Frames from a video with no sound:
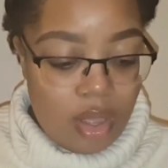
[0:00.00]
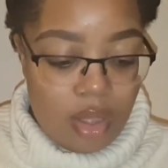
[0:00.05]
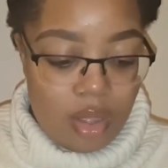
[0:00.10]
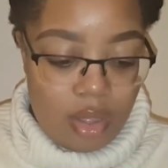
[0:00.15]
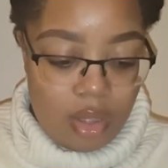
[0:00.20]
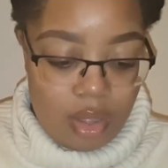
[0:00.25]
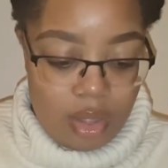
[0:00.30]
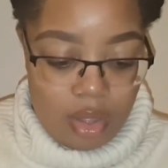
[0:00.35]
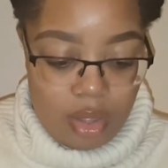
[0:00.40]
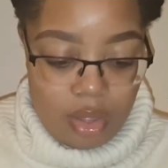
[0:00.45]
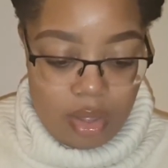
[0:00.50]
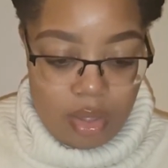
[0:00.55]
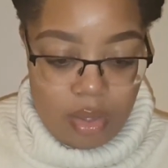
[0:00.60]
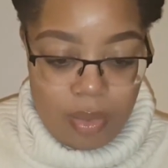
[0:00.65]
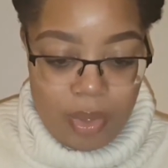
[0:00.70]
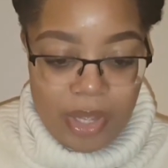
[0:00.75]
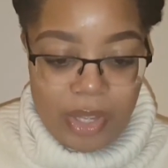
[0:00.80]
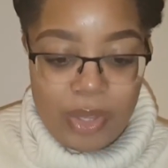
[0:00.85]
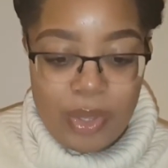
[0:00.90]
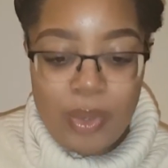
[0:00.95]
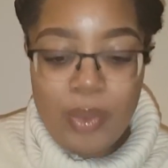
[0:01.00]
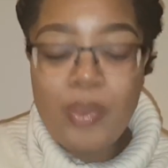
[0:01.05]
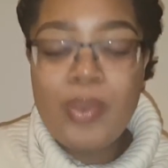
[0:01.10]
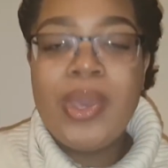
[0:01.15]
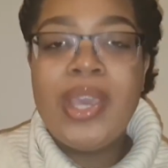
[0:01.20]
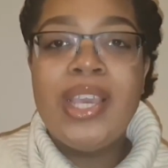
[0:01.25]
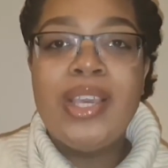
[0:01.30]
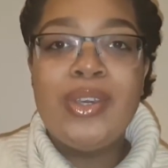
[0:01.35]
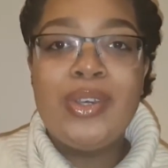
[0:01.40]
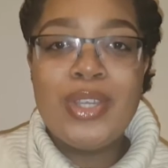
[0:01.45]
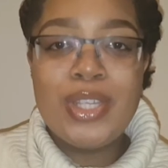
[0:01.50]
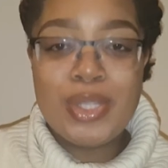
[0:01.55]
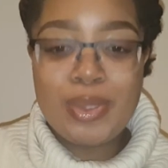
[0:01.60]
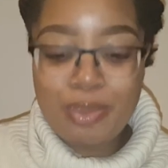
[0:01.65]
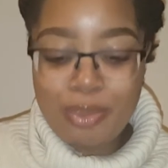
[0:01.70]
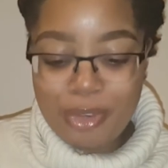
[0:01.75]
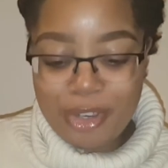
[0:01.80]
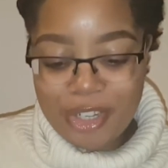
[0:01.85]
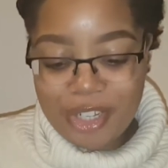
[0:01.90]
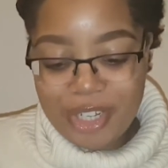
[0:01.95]
Oh, I got a Wayne Goss
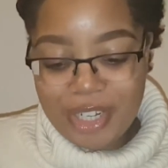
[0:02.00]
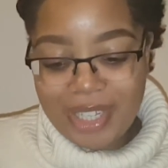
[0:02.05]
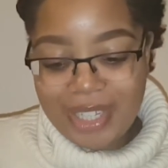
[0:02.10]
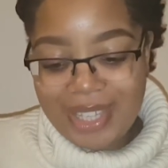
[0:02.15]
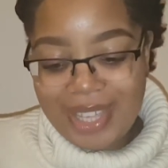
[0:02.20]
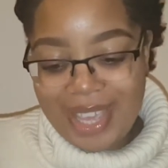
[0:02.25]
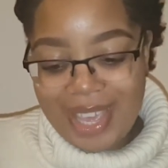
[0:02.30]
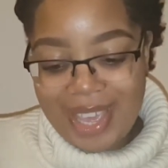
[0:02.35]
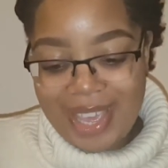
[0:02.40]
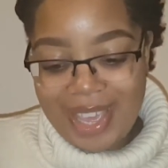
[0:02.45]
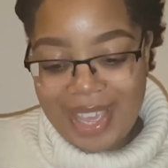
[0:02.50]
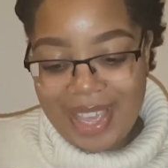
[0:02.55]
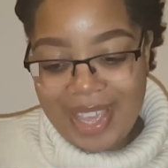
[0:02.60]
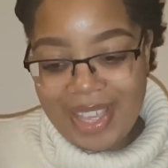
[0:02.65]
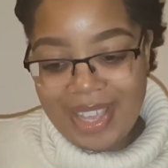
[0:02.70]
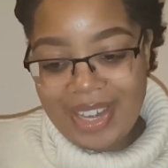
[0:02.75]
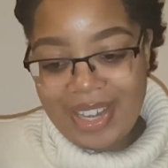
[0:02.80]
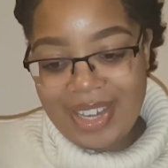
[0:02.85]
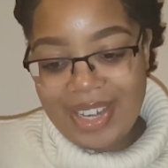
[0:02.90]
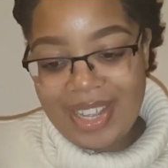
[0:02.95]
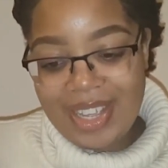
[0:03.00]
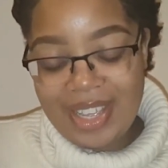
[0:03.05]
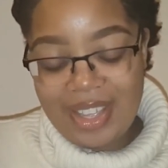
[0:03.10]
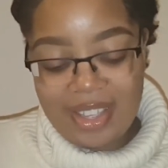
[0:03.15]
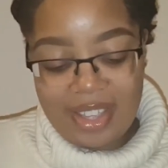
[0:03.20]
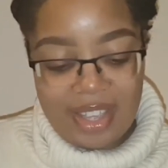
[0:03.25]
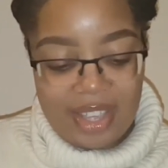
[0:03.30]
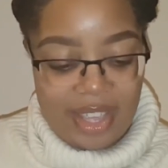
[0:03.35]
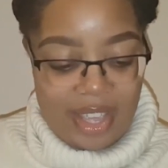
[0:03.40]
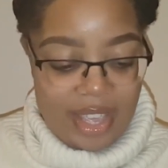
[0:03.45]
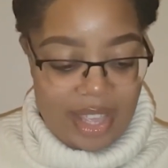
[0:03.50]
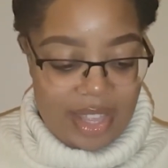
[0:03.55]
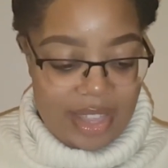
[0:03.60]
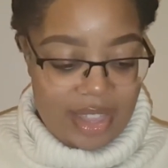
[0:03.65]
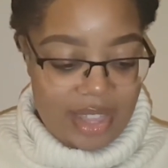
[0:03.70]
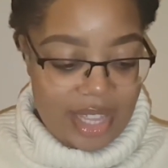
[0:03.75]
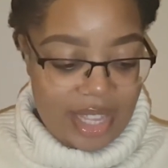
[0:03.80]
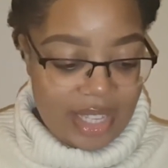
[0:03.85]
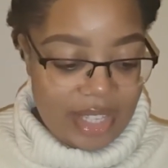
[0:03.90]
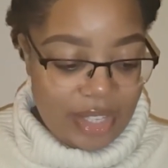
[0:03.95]
brush again.
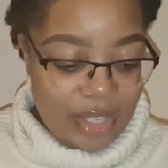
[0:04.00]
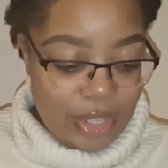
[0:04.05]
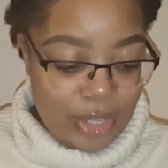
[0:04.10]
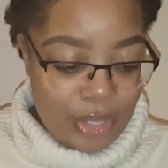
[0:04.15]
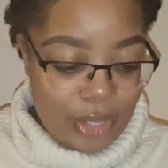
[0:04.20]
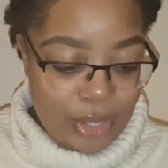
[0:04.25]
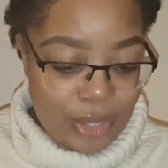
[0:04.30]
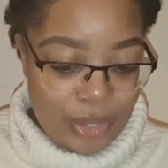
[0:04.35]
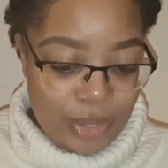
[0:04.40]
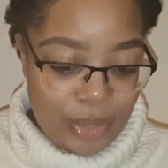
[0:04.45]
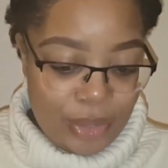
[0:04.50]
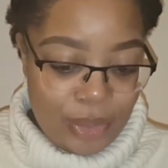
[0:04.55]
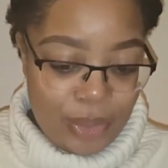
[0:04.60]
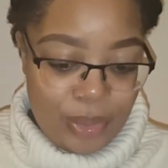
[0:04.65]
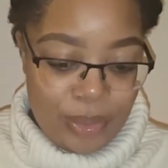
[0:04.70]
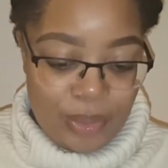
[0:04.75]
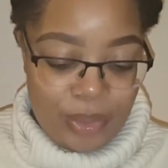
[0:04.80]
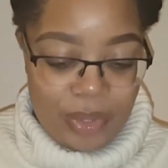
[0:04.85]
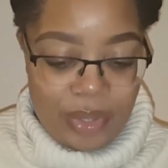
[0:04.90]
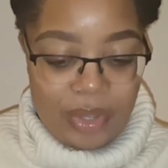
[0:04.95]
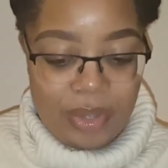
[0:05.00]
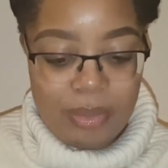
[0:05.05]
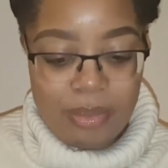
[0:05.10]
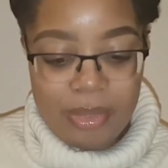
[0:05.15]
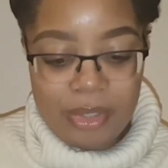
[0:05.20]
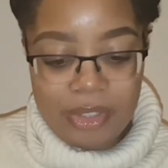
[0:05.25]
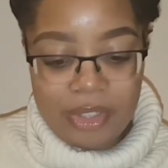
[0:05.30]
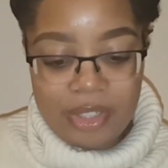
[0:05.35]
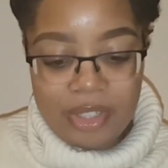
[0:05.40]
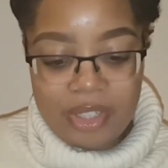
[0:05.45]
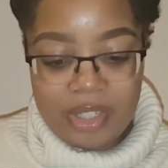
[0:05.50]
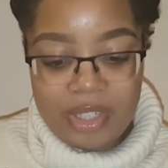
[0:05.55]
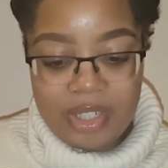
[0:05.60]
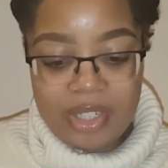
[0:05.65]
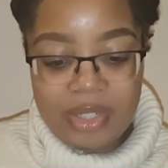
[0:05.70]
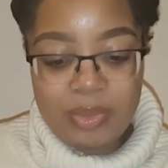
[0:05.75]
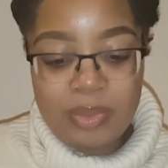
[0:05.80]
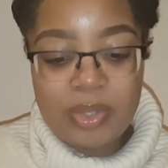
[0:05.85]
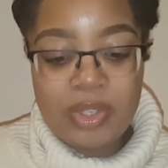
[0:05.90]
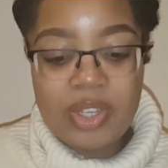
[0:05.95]
Thank you. Oh my
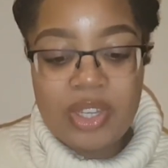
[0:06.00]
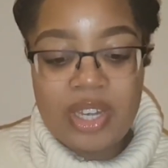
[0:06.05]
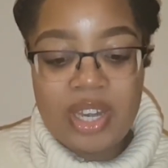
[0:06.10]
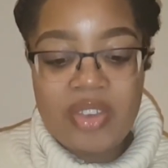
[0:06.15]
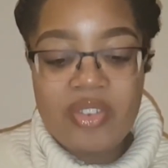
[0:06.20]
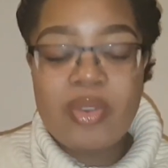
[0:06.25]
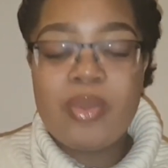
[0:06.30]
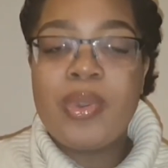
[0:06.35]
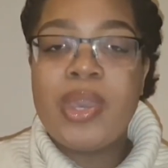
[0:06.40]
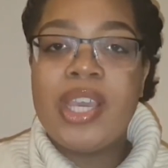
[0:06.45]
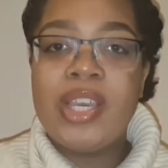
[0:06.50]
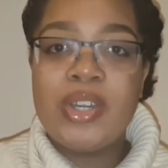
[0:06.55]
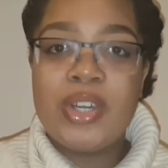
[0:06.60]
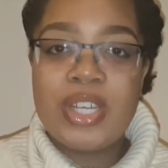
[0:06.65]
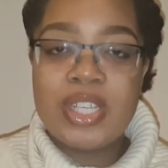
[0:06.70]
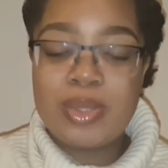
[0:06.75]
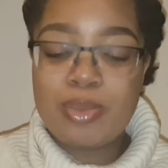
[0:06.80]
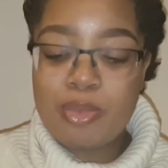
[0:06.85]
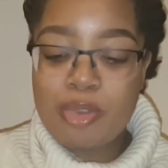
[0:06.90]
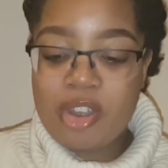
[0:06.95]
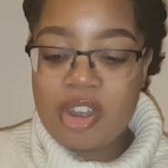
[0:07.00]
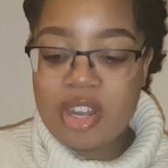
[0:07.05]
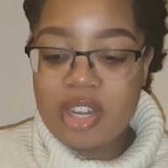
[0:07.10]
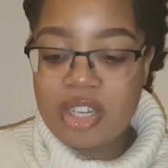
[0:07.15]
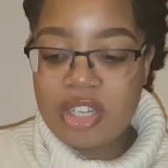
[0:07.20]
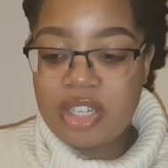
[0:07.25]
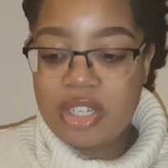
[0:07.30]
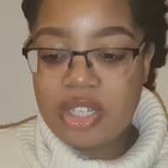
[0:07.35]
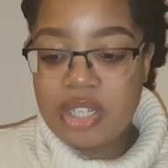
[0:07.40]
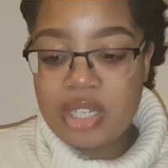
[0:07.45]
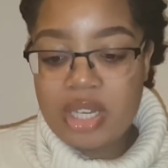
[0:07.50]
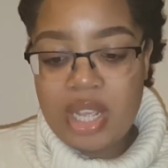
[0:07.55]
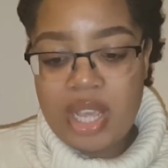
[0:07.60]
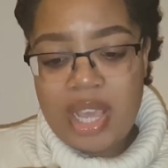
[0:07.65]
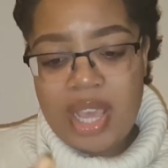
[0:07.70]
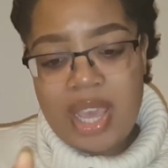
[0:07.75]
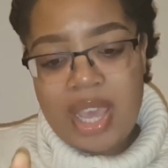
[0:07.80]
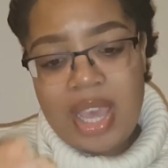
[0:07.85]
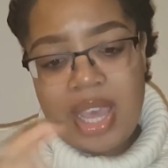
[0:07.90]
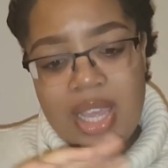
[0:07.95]
gosh, we got another Wayne Goss brush.
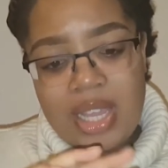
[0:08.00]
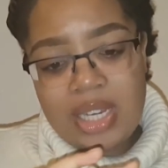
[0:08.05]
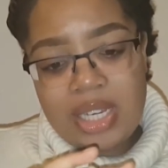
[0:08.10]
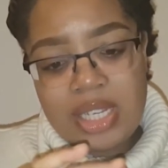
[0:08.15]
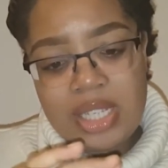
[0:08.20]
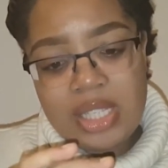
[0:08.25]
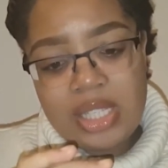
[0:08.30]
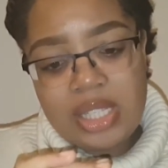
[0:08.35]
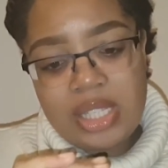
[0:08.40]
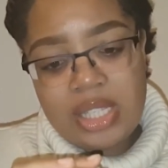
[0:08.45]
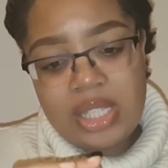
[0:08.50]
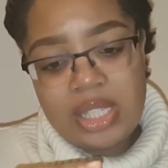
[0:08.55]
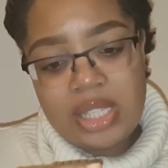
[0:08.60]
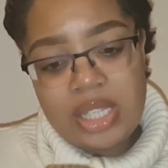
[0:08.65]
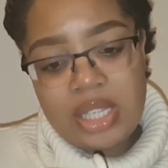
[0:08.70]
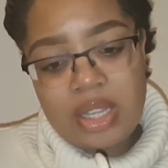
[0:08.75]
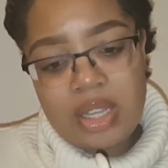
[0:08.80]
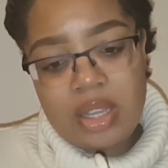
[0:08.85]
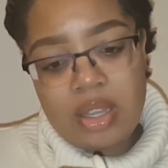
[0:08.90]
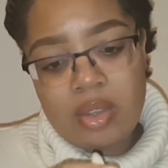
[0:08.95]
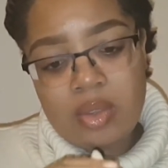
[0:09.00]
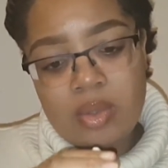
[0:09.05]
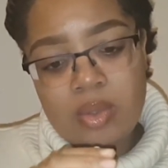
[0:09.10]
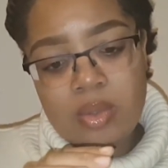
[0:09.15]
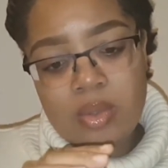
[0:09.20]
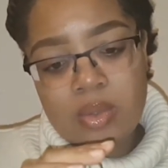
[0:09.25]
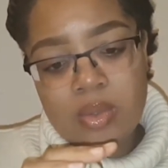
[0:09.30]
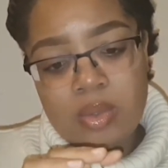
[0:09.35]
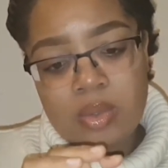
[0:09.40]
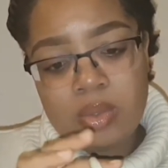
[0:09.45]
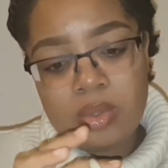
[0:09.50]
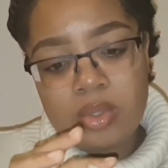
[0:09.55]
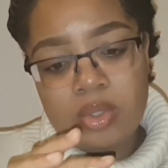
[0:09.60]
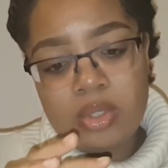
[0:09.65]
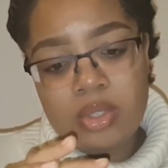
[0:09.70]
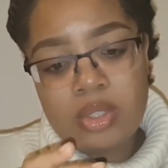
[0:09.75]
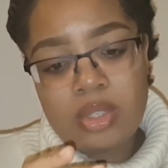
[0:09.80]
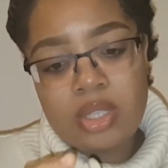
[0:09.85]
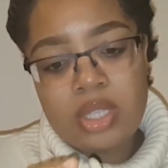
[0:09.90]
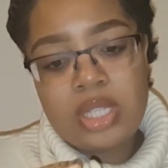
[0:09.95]
And this, oh,
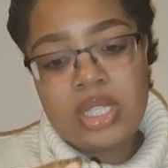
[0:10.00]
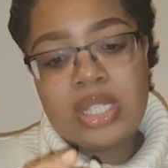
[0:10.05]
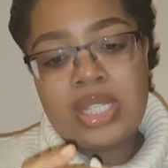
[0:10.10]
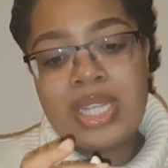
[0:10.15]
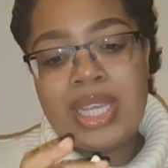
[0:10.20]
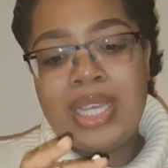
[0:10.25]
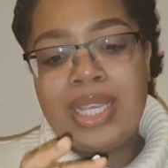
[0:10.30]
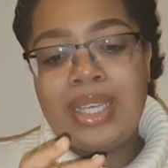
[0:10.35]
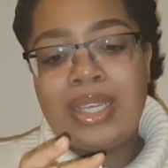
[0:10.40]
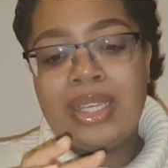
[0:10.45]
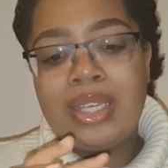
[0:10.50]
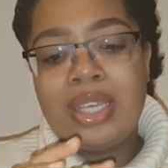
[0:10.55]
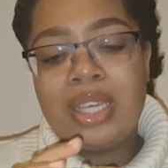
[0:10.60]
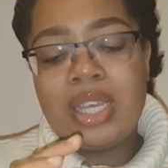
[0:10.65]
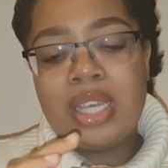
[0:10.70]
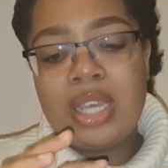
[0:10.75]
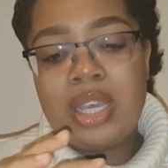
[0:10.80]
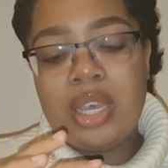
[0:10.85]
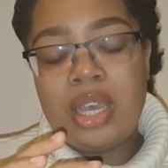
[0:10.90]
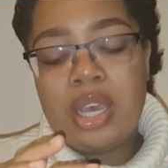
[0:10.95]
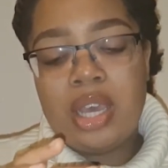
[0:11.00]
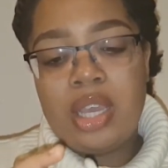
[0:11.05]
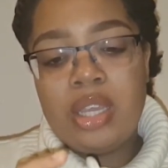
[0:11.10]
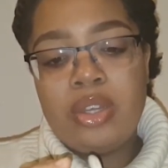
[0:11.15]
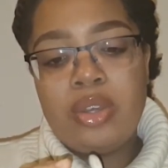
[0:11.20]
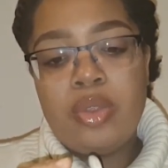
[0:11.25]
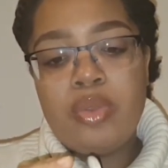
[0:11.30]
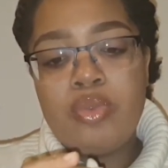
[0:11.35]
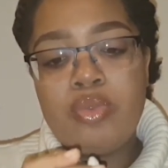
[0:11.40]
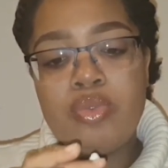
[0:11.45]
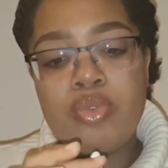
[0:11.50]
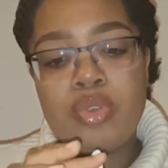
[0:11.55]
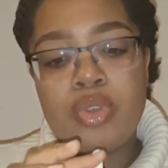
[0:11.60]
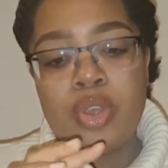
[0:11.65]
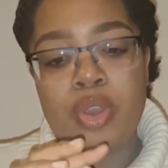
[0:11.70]
it's like, I don't